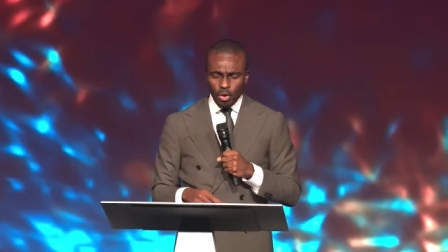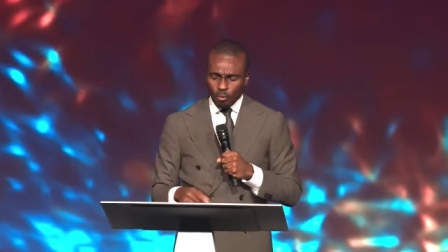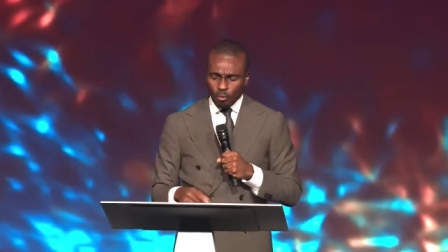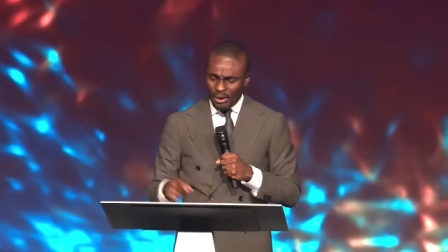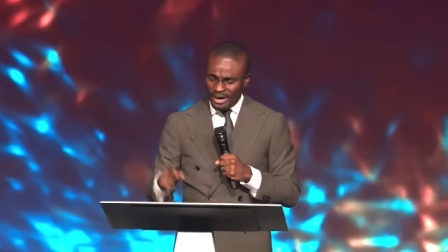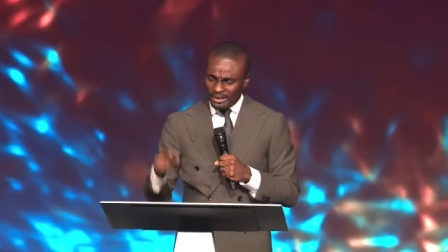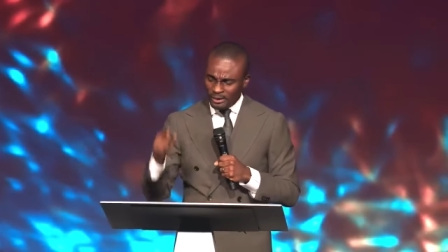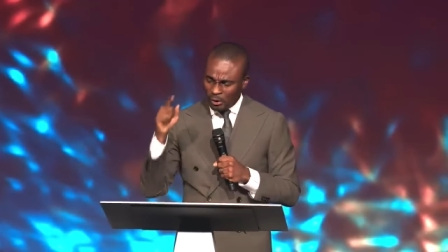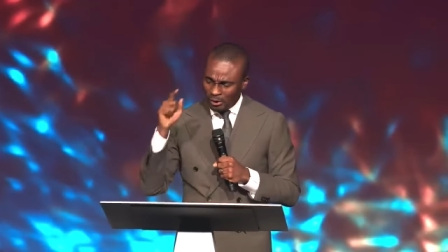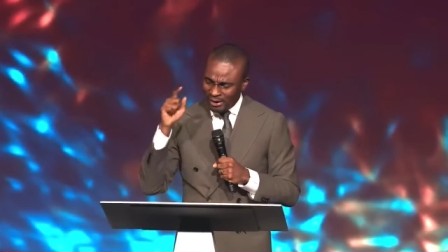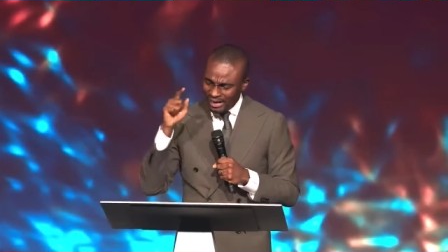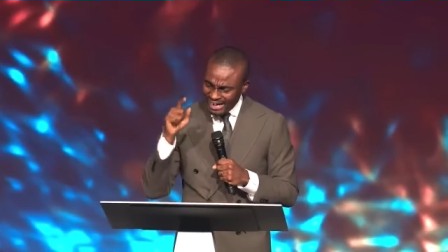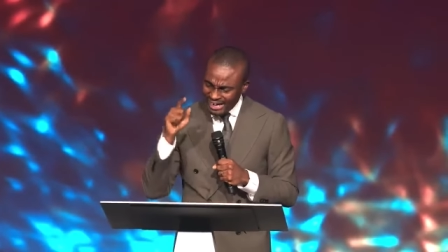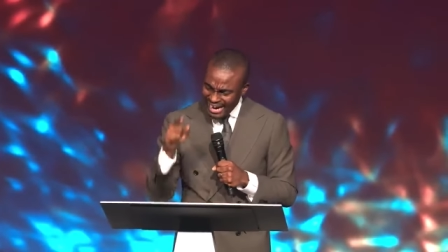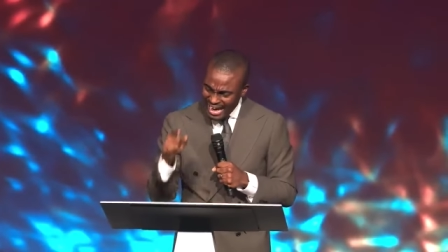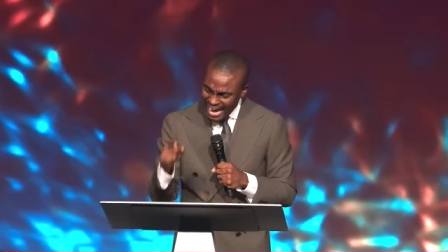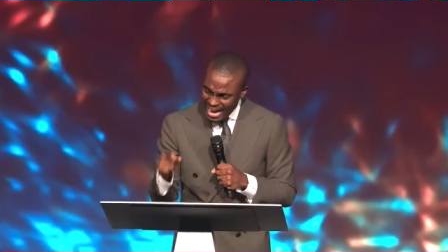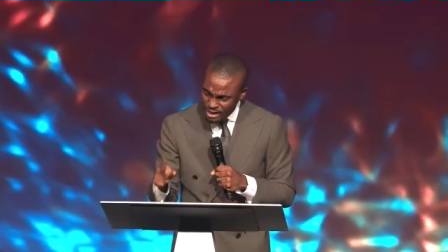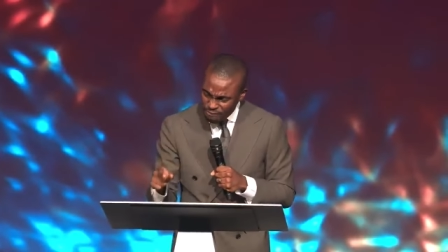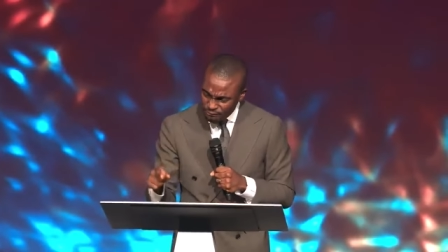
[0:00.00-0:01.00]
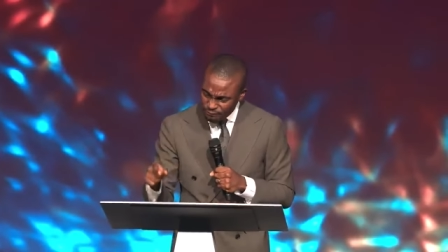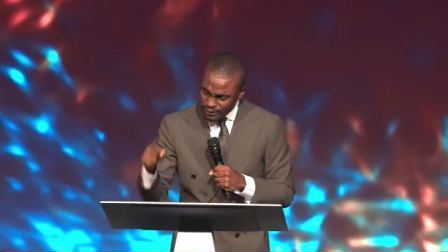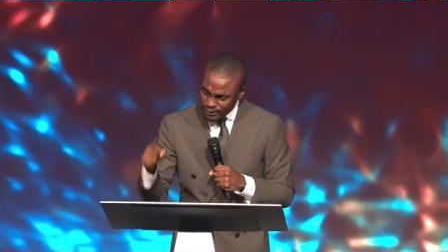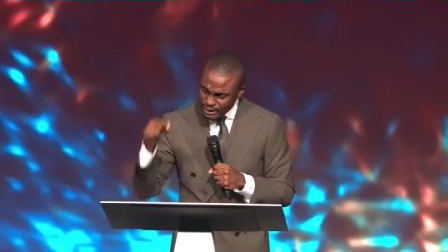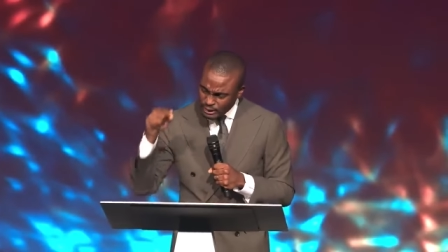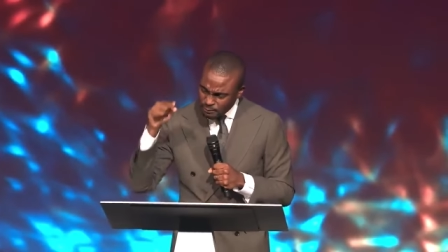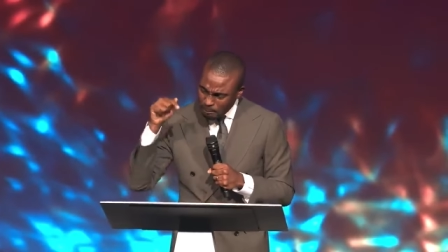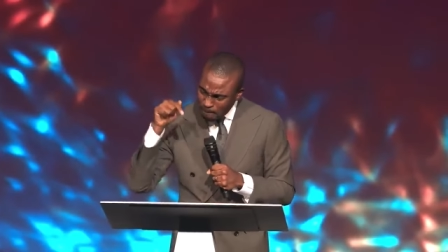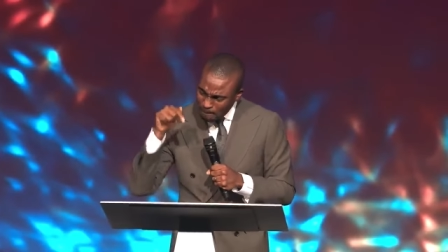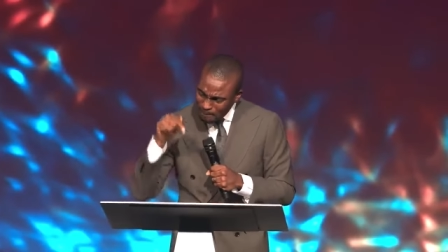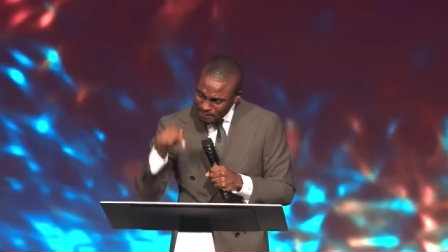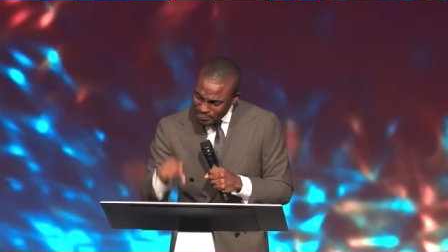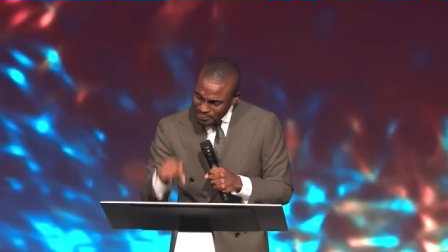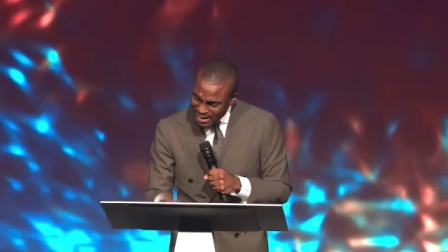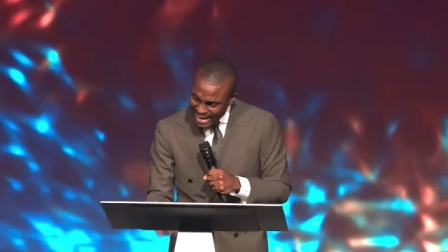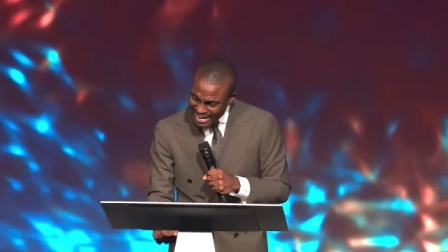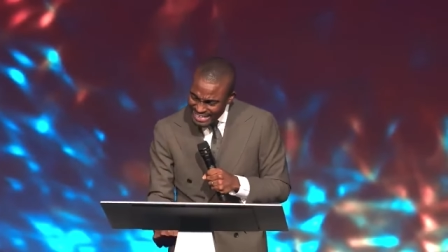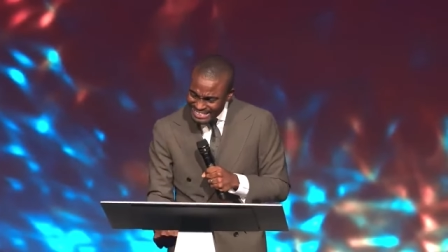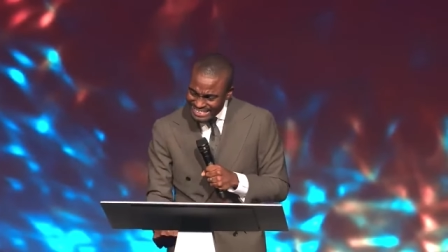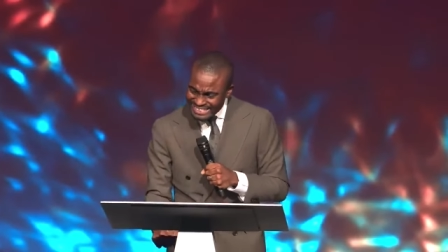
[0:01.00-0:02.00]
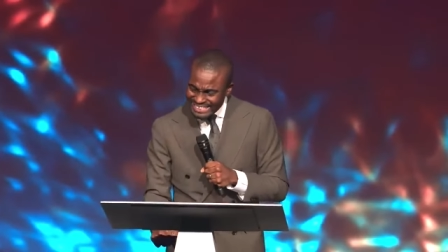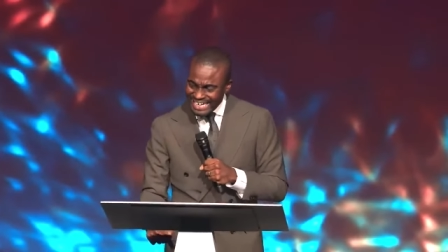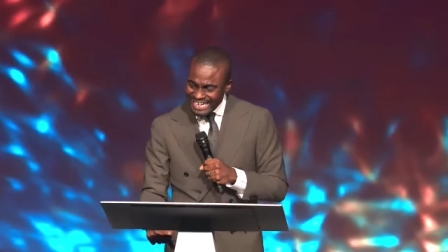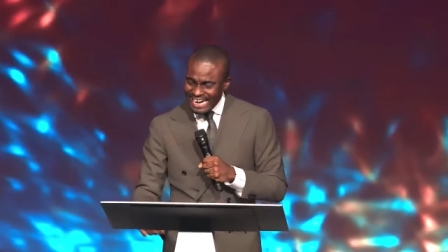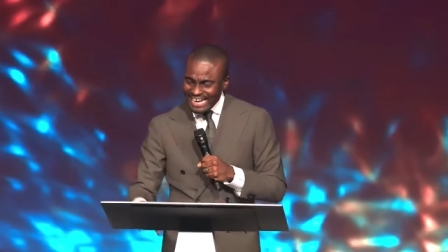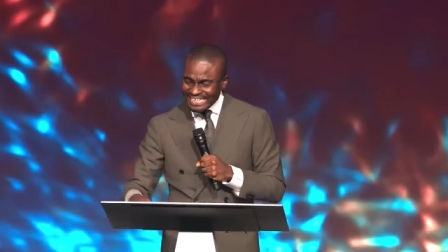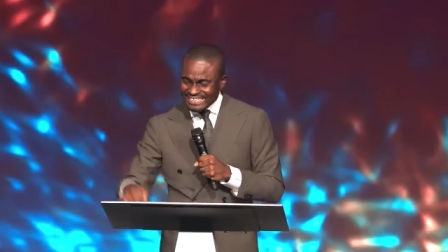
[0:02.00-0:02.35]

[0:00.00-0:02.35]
When your life is planted